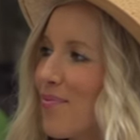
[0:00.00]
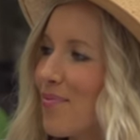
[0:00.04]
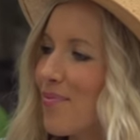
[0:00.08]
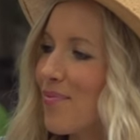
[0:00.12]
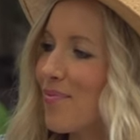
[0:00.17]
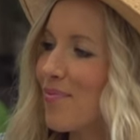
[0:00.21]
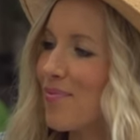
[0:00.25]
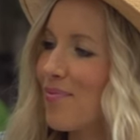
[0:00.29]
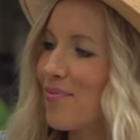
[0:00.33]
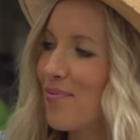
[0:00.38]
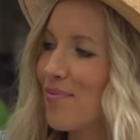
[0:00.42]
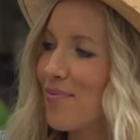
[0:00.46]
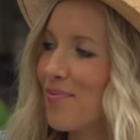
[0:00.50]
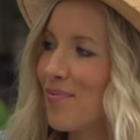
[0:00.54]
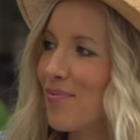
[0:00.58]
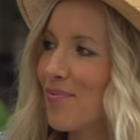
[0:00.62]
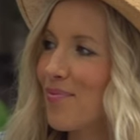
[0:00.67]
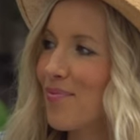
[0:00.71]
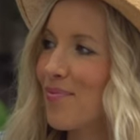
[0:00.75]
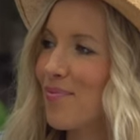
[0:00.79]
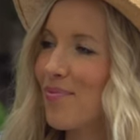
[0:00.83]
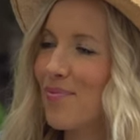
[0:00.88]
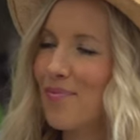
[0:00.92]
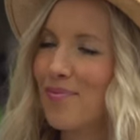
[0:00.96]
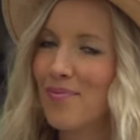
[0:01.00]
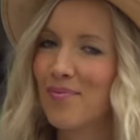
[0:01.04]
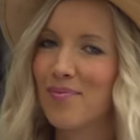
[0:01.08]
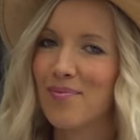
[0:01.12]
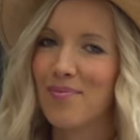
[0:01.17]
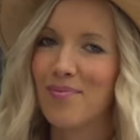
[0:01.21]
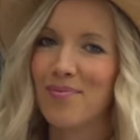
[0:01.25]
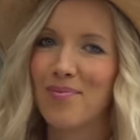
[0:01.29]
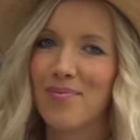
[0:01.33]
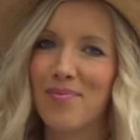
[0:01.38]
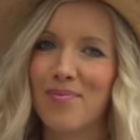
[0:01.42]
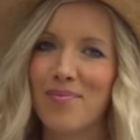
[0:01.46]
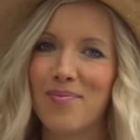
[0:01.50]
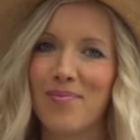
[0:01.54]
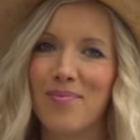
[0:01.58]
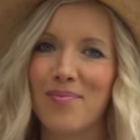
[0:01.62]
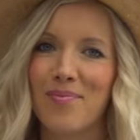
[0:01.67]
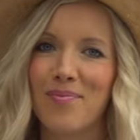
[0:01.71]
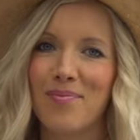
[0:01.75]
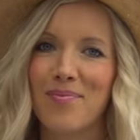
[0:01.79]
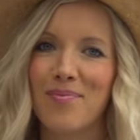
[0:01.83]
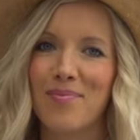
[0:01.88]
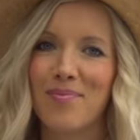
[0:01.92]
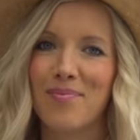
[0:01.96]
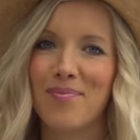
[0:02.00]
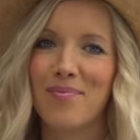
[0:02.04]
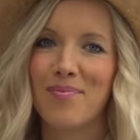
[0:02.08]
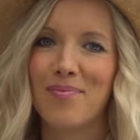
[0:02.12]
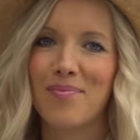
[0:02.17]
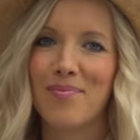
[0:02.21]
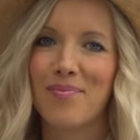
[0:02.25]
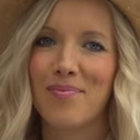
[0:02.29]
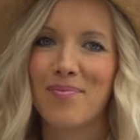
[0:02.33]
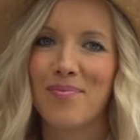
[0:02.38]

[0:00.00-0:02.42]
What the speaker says: This person isn't speaking.